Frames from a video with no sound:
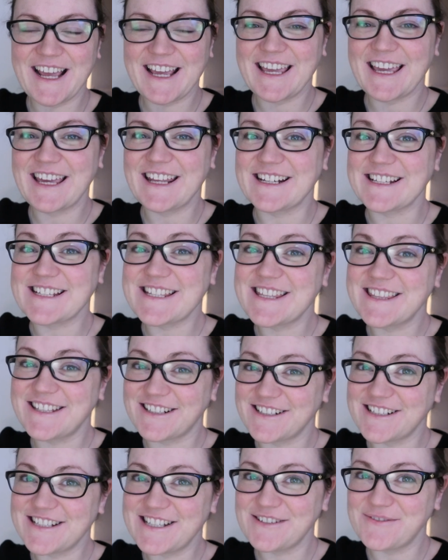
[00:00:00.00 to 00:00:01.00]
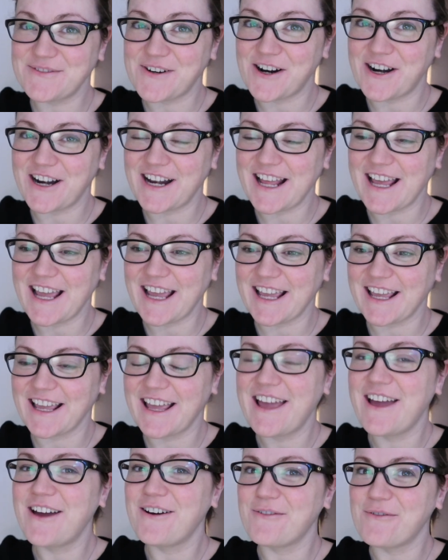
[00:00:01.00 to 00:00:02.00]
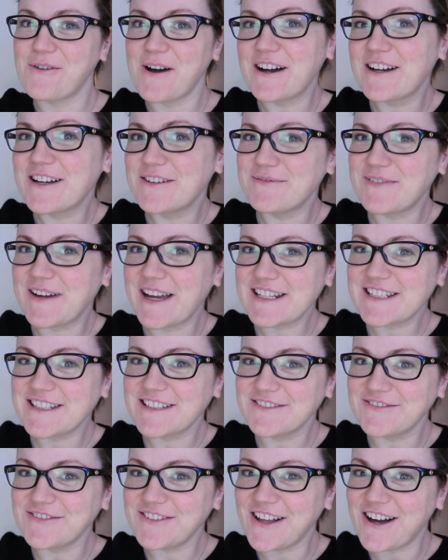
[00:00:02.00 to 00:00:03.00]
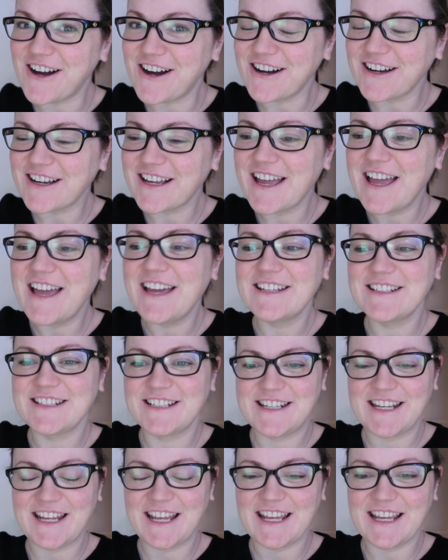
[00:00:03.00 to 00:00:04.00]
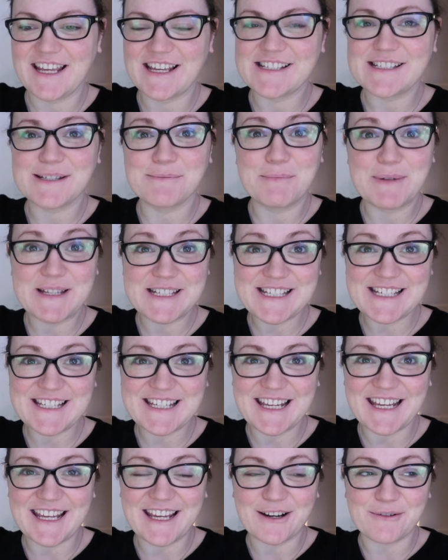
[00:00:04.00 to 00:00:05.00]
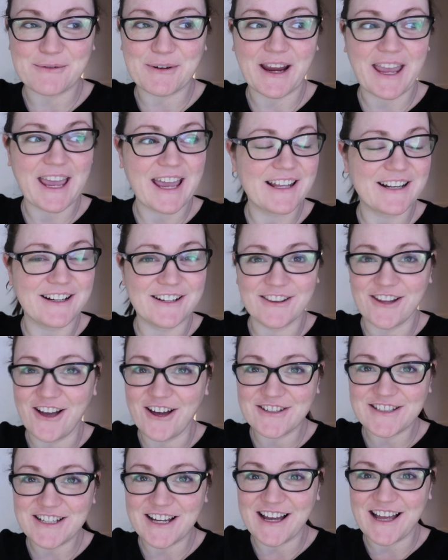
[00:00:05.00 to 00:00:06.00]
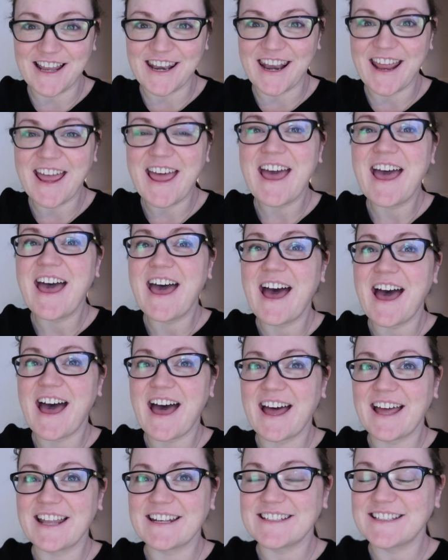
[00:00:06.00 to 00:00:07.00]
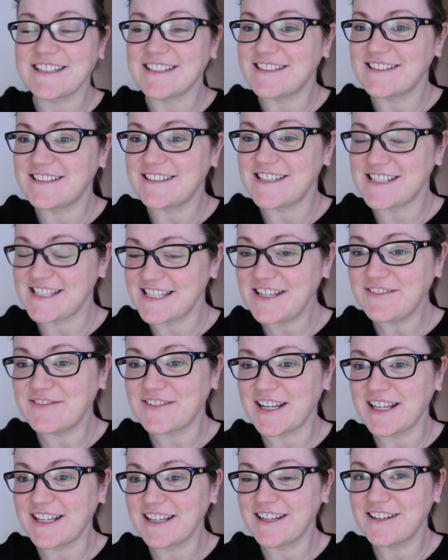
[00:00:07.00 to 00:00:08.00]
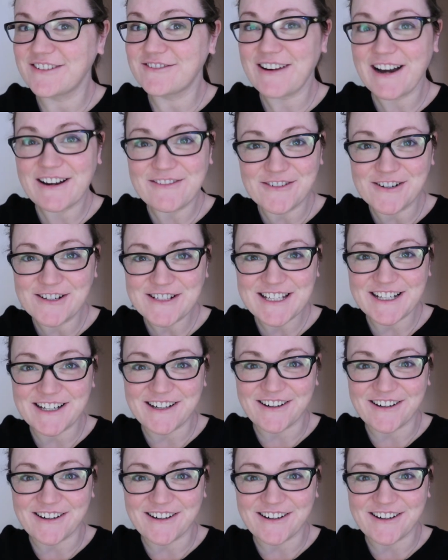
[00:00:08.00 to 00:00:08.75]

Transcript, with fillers: morning, it is Thursday morning. Welcome back to the vlog. Today is a busy day, we're getting a lot done, and this evening Grand Rosa